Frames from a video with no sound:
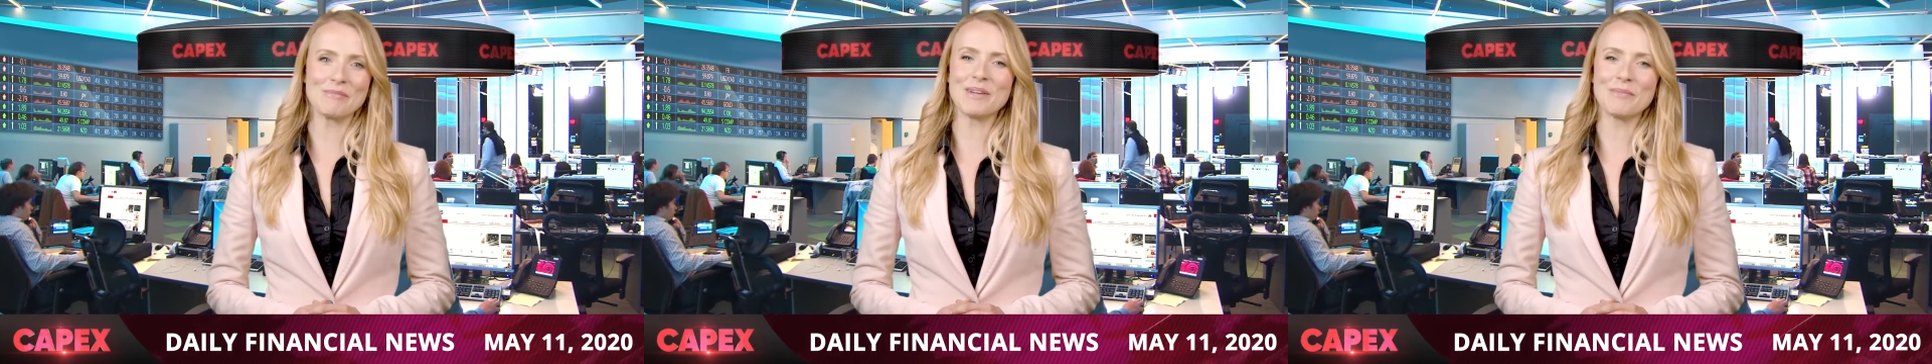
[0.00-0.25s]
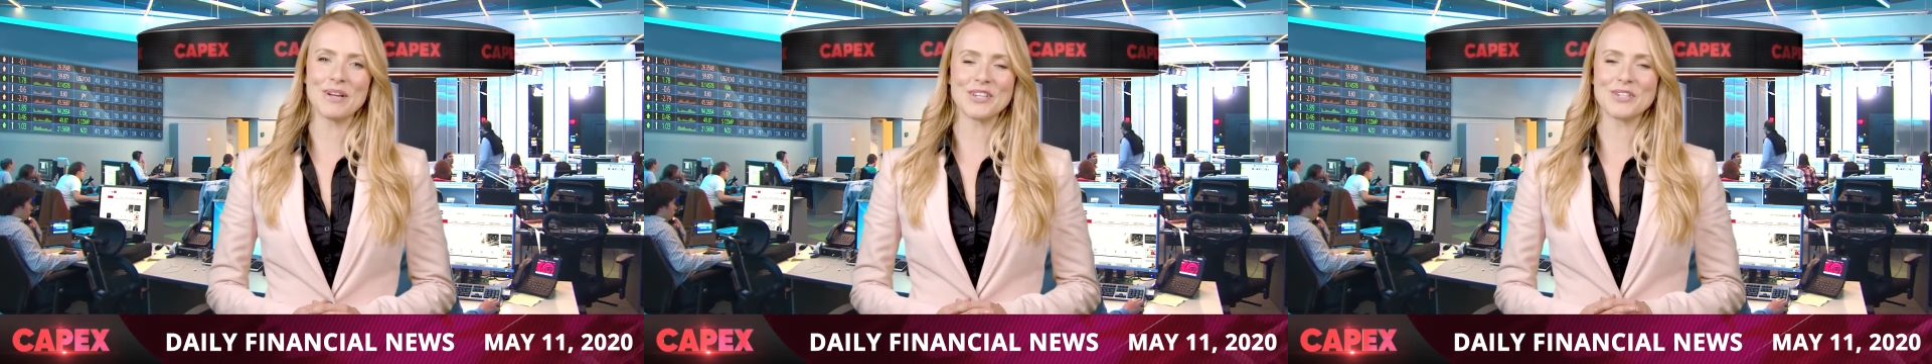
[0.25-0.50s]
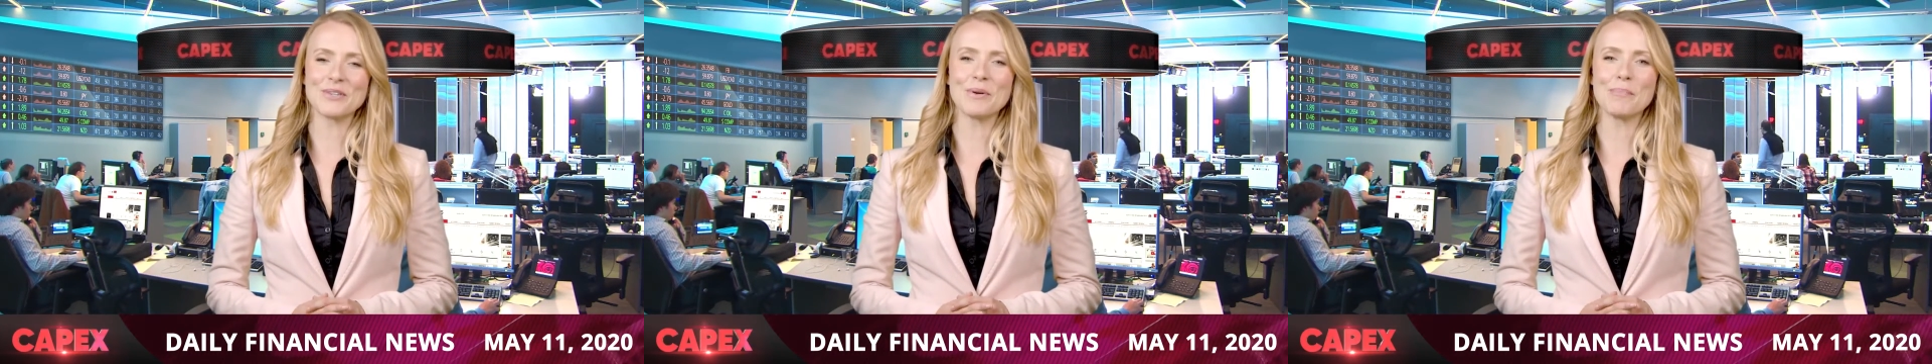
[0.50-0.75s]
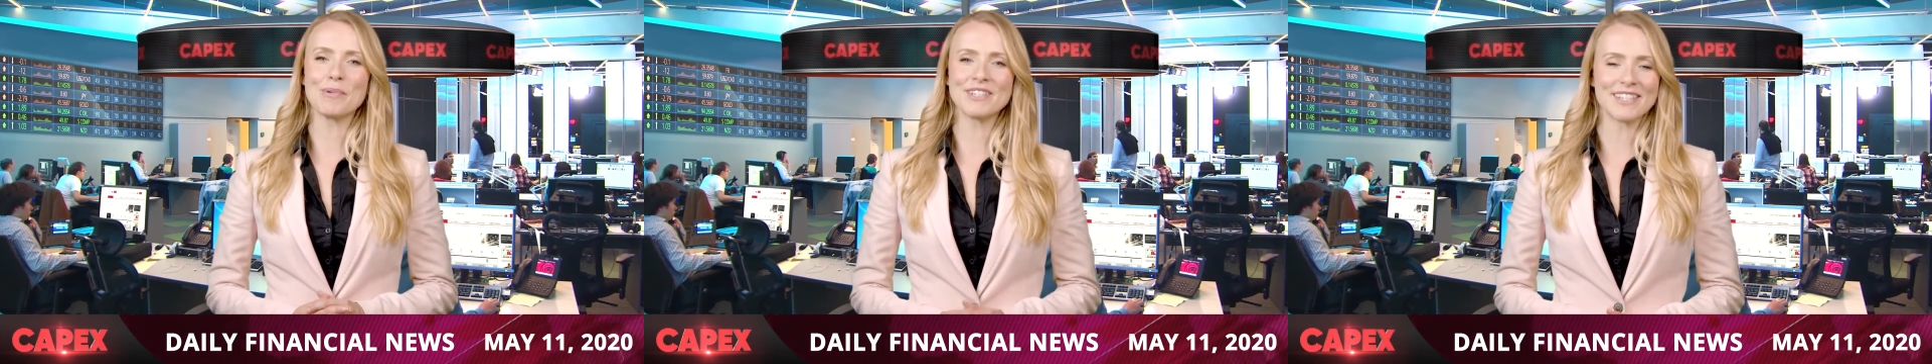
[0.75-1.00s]
we wish you
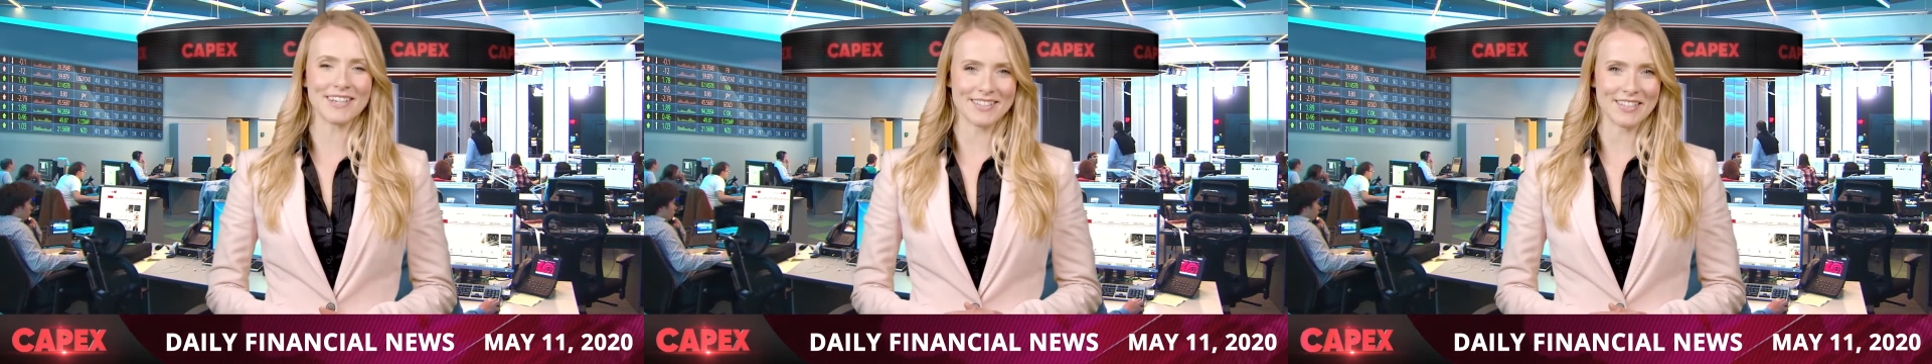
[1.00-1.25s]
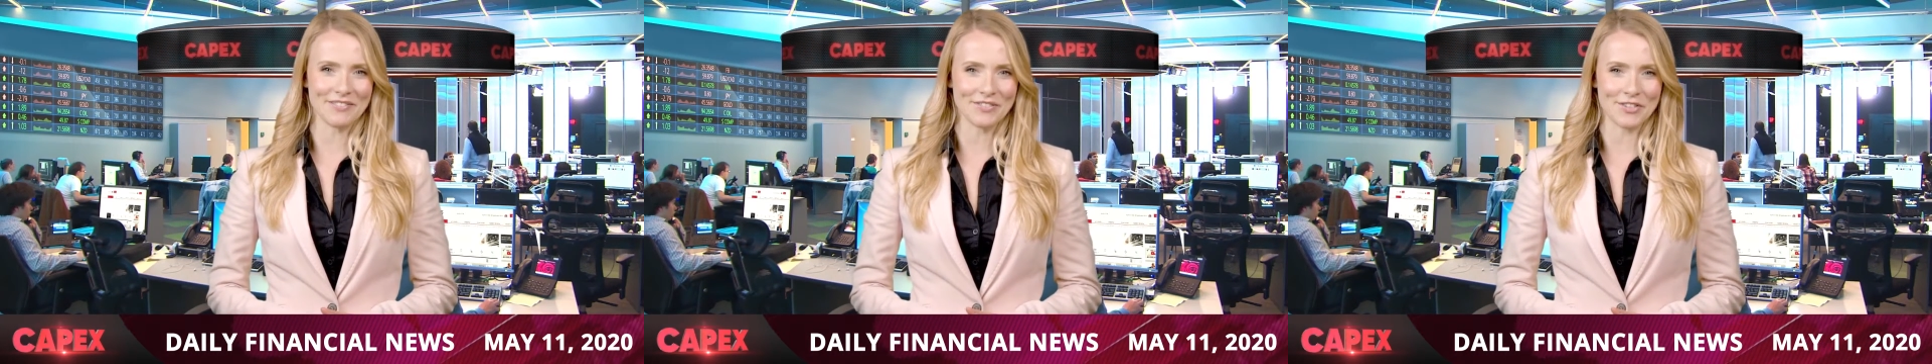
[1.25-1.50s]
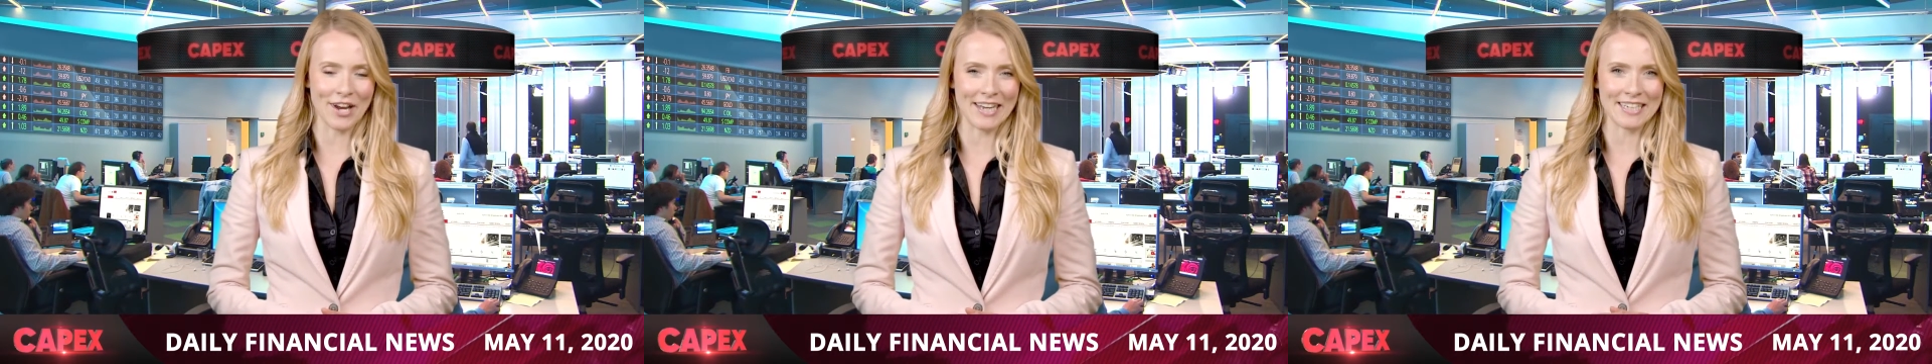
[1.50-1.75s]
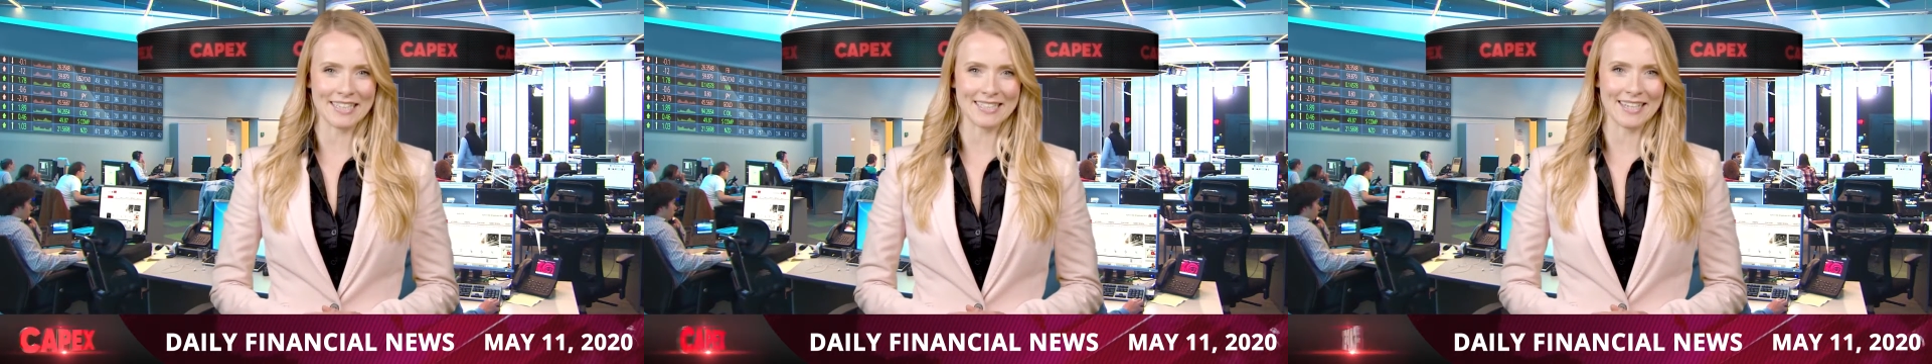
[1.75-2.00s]
a productive
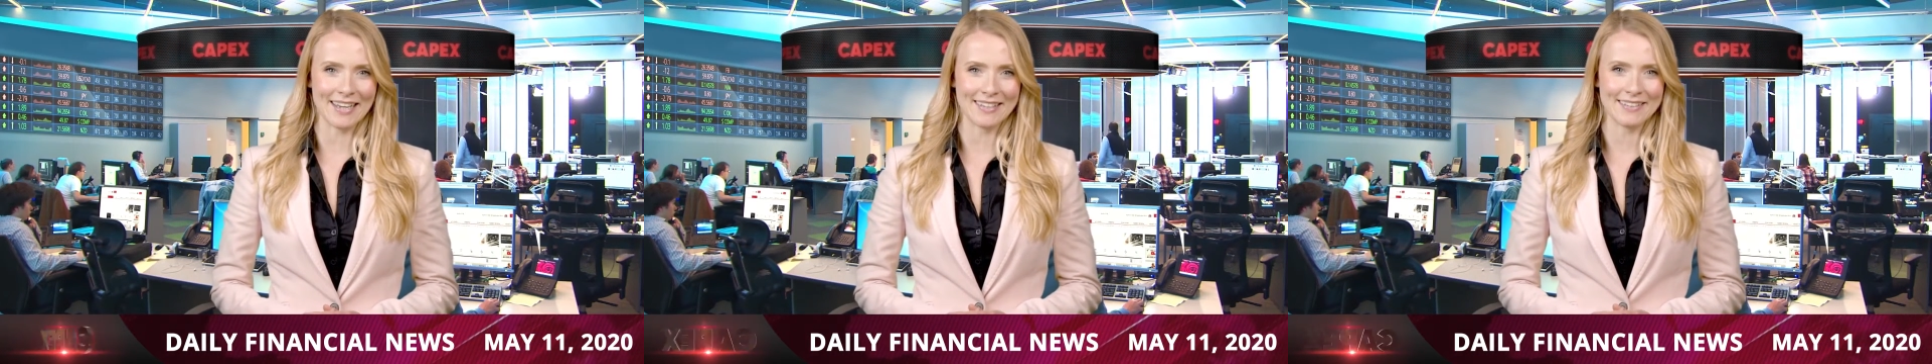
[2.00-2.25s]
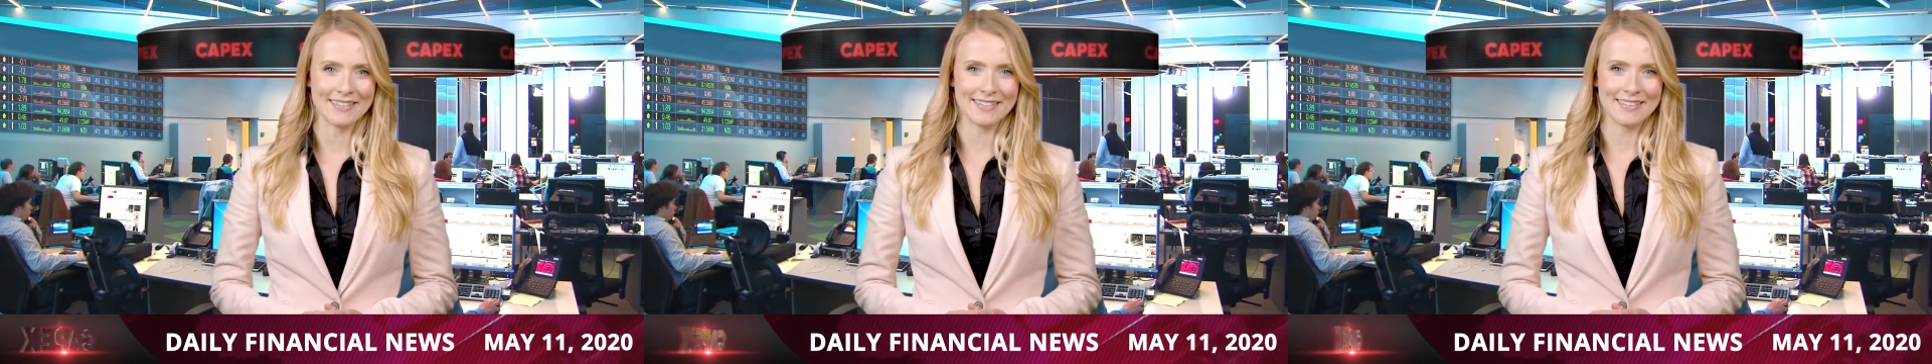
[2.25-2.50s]
trading day.